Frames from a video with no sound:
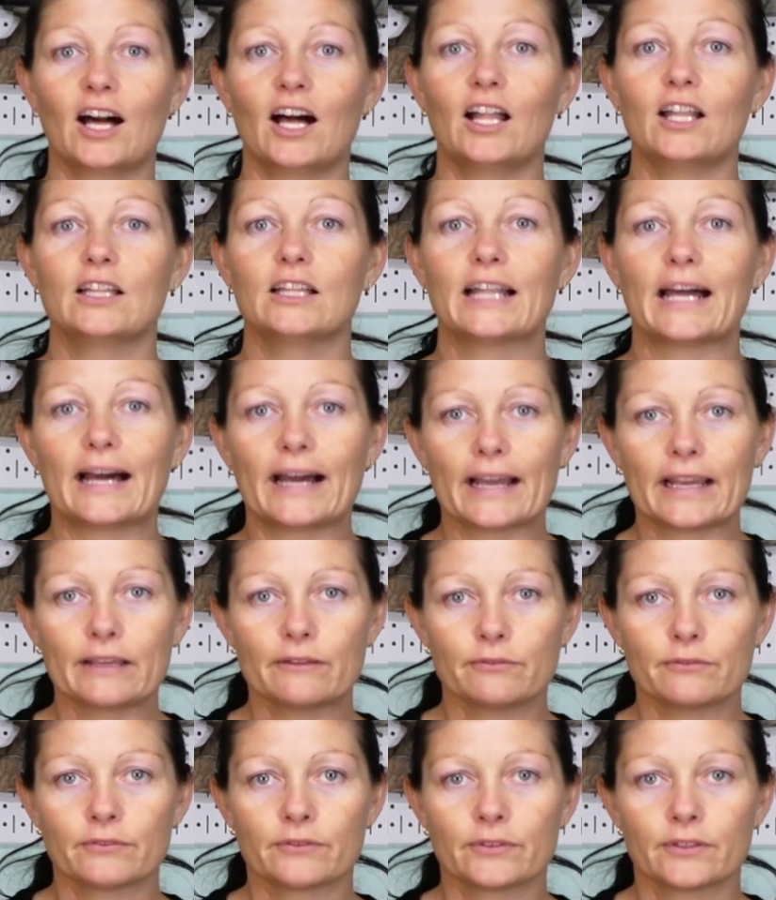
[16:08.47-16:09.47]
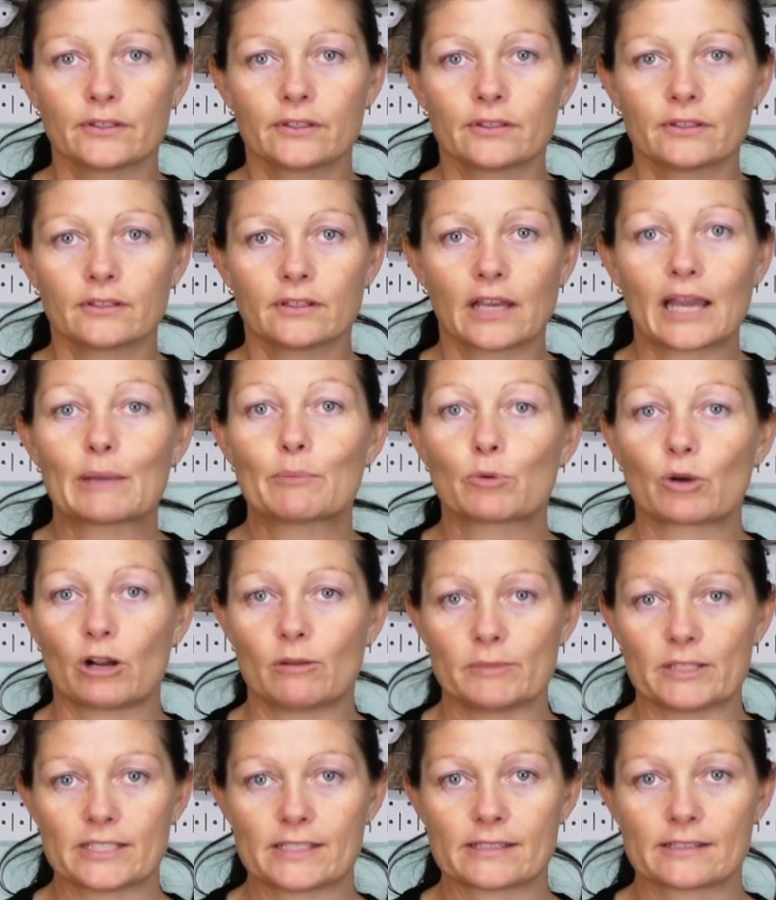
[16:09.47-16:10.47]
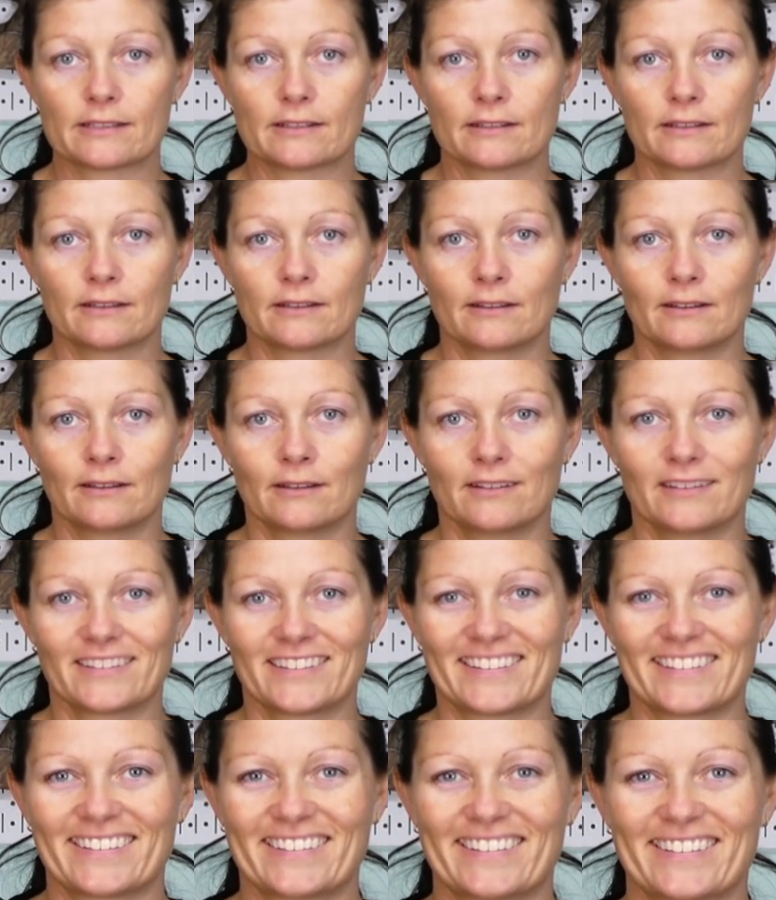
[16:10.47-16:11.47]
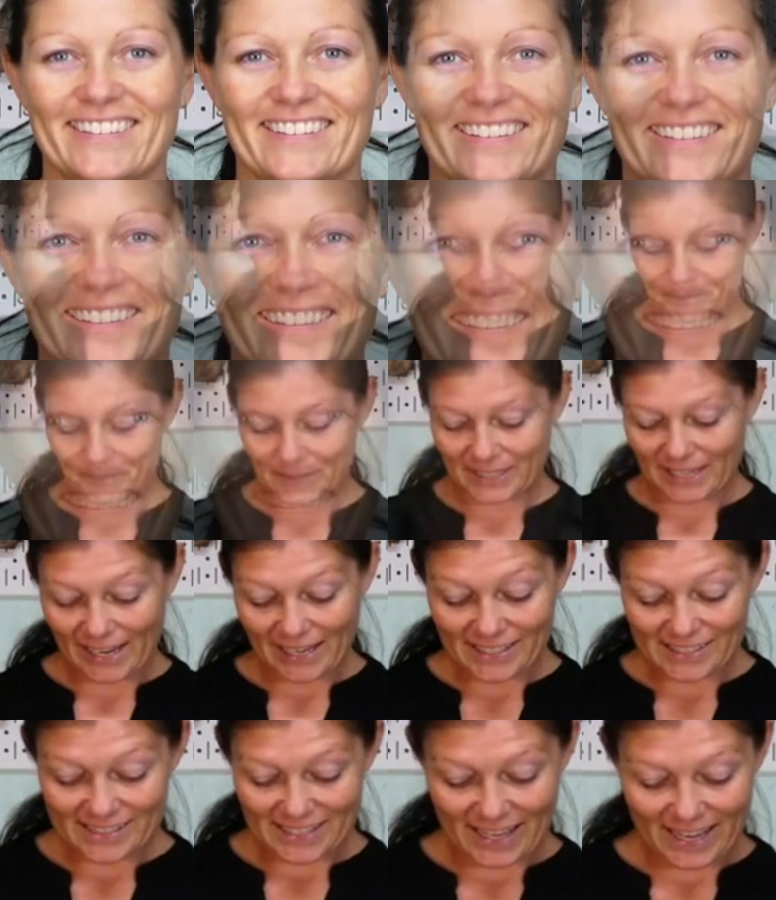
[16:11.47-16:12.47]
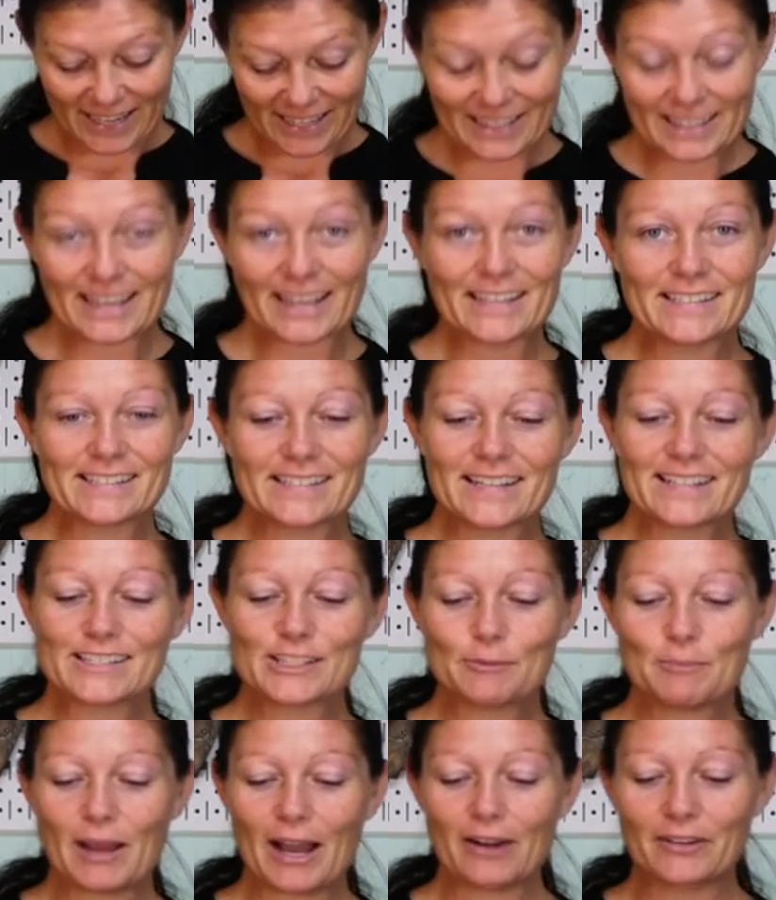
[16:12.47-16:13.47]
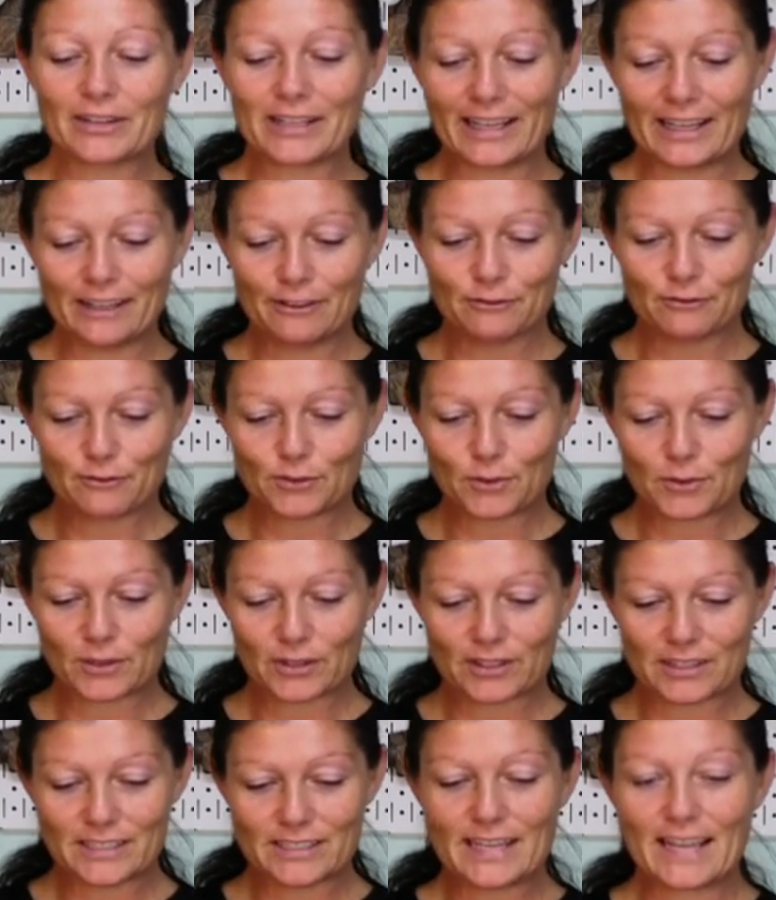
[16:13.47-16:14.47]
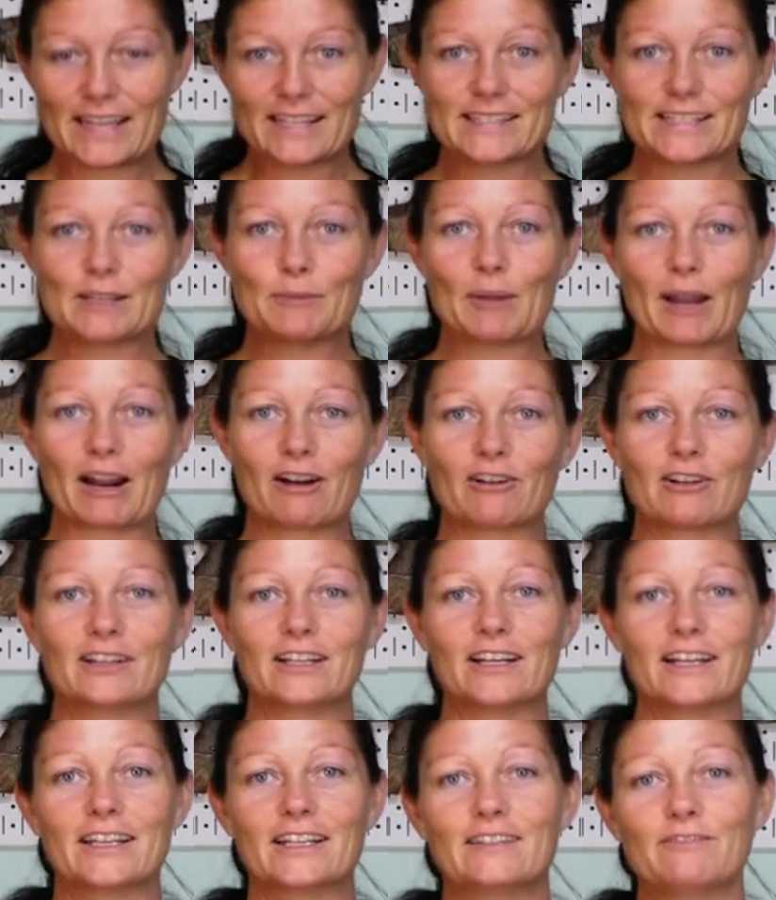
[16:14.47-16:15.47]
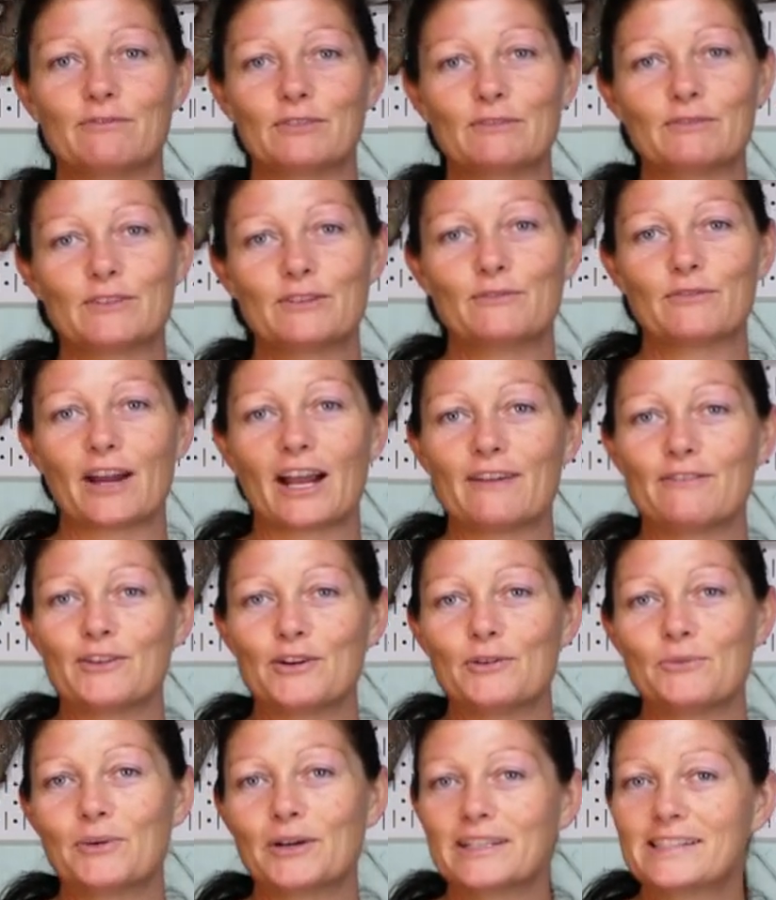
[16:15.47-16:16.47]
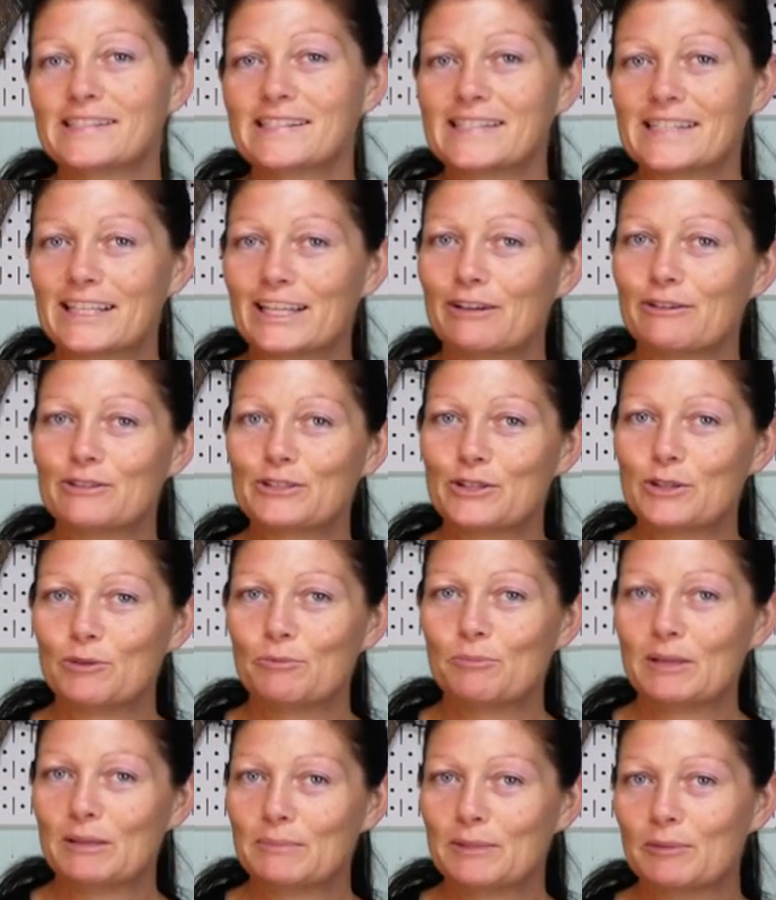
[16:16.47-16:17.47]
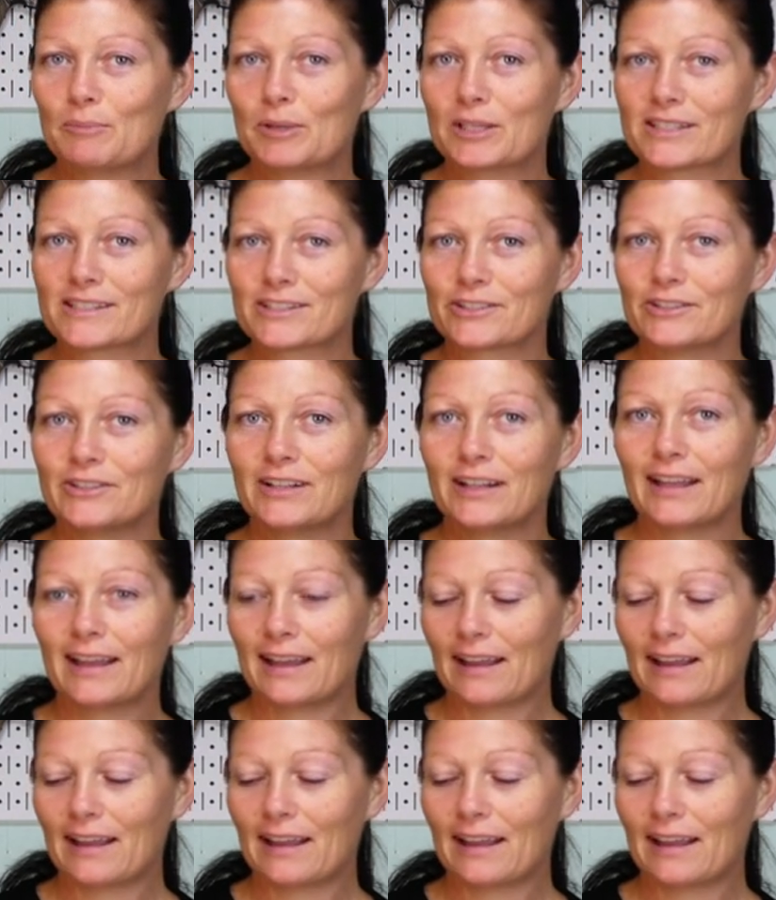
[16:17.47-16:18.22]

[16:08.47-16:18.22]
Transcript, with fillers: alive i promise but guys, I guess that's about it for the Daisy Powerline 5501 CO2 BB pistol.